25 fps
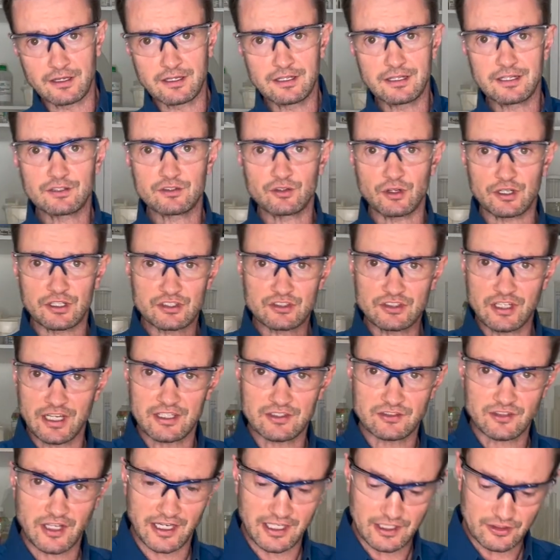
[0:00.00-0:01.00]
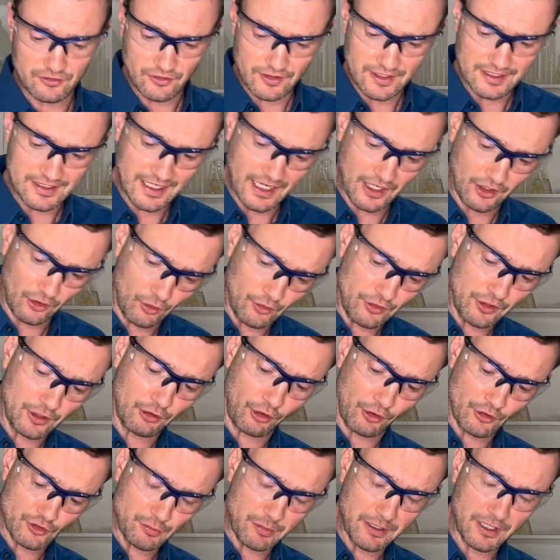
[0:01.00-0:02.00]
It took 6 seconds for the candle in the
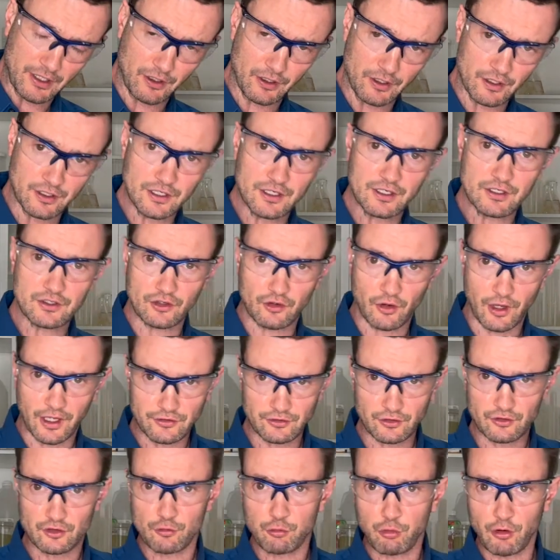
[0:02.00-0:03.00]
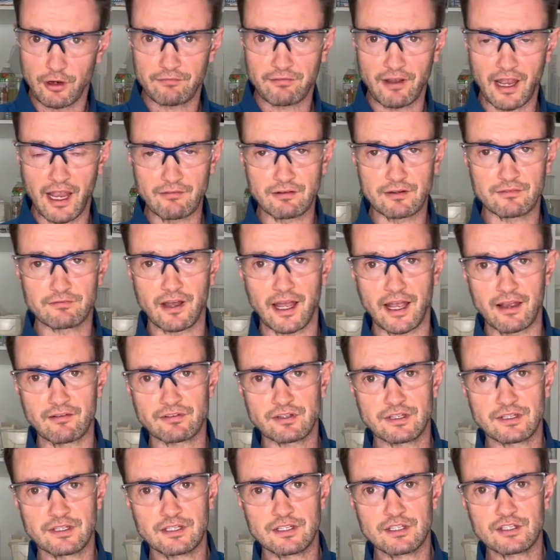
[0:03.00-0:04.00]
larger beaker to go out. So 2.5 and 5
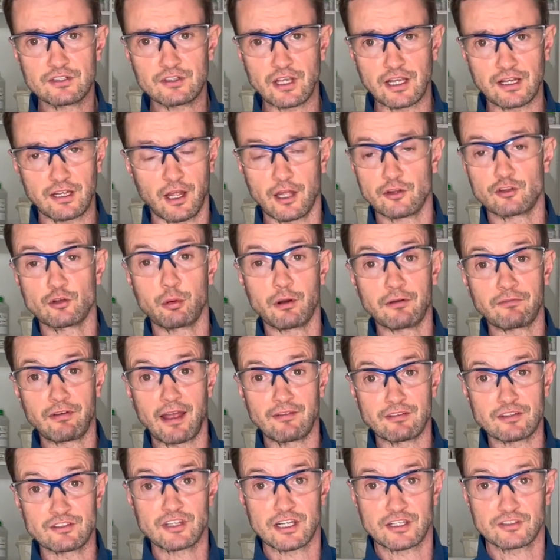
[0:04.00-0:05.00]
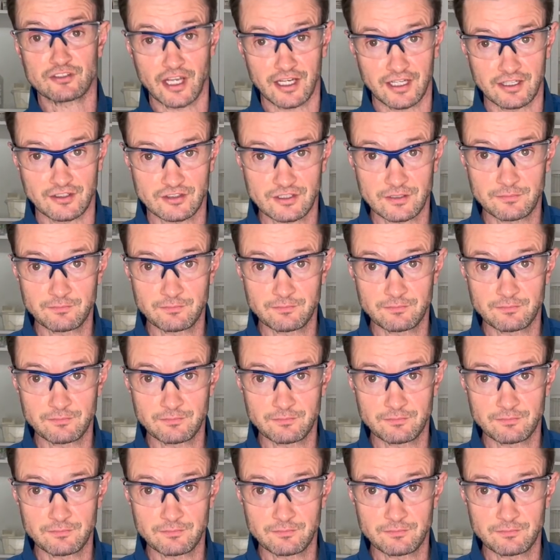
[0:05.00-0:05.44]
seconds, 2.5 and 6 seconds.